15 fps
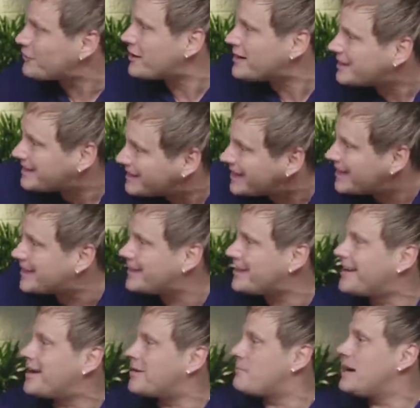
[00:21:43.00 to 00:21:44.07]
Frank then
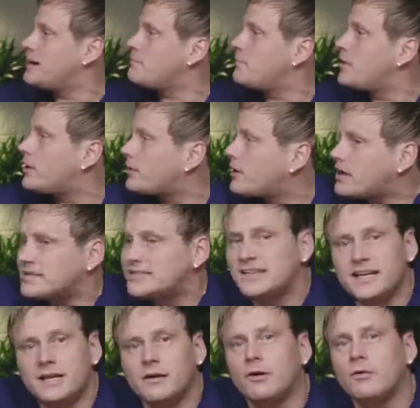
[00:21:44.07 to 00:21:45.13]
member, our
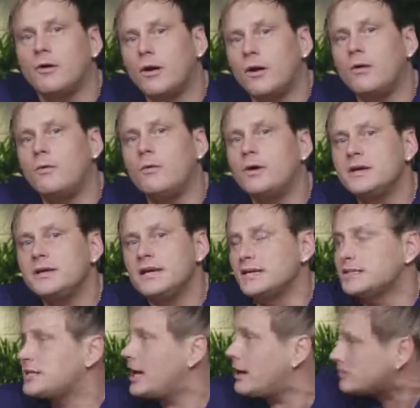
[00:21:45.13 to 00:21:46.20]
COO,
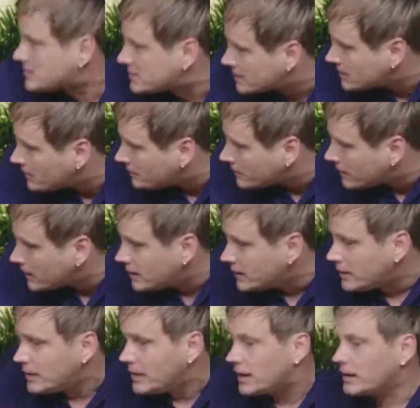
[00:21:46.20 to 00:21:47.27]
Jens Lausten.
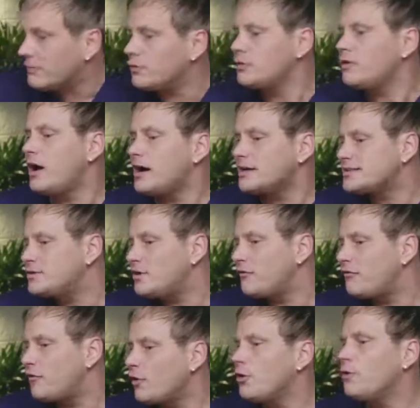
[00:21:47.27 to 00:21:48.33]
And I want to ask you a
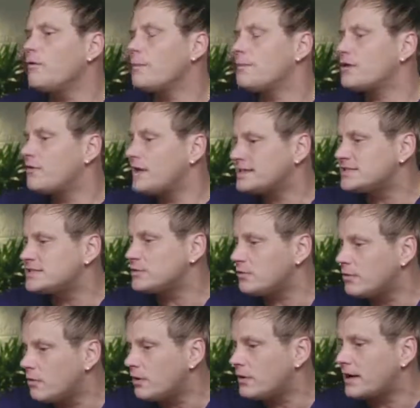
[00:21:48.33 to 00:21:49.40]
follow-up question
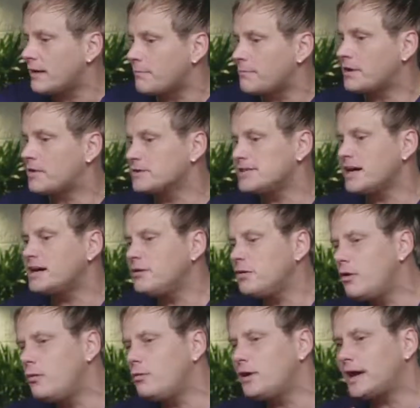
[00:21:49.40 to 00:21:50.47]
on that, because I
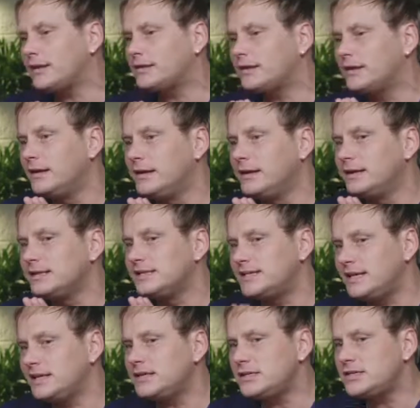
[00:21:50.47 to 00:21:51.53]
know that
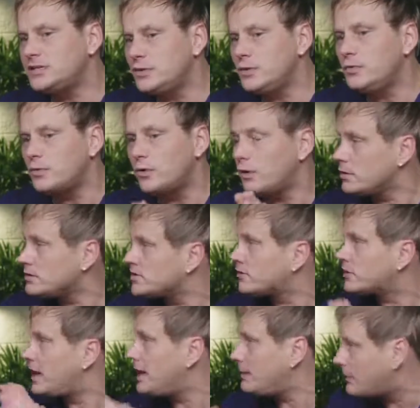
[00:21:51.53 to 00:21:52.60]
since you
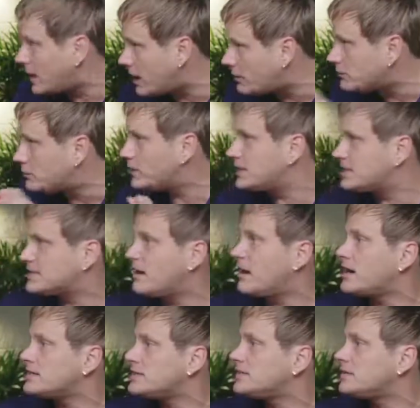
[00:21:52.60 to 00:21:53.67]
also came down to
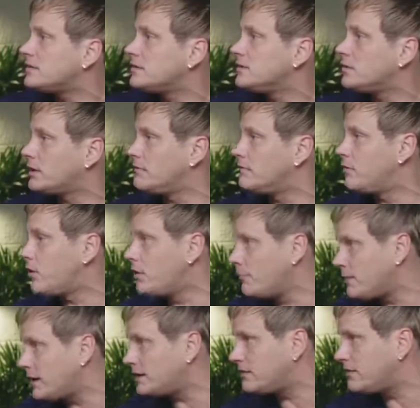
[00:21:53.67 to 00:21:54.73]
discuss your
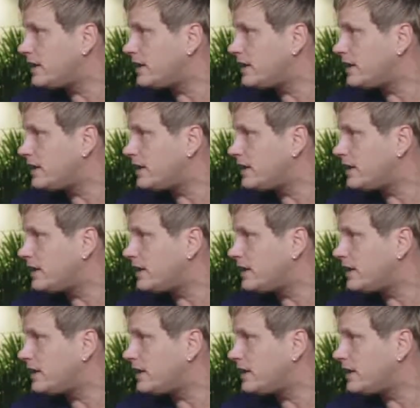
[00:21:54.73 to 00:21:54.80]
involvement